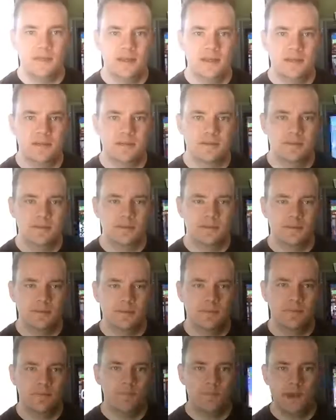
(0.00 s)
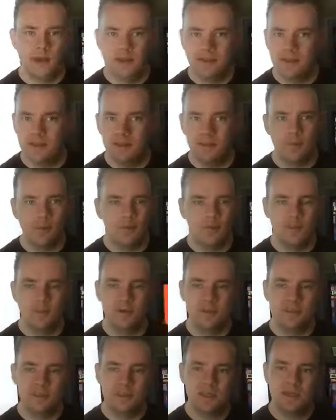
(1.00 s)
Master System. They both
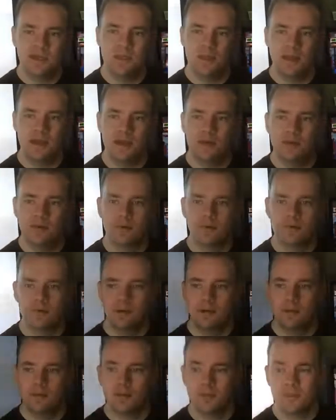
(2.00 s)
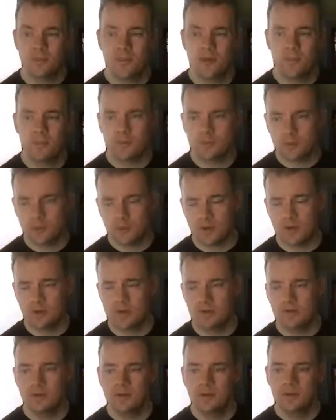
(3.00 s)
use the same cable. Both cables
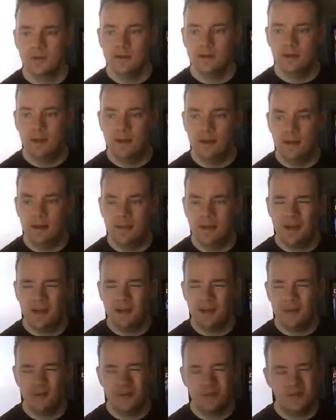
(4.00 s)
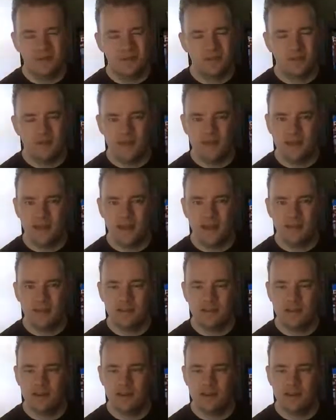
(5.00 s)
work. I used stuff I had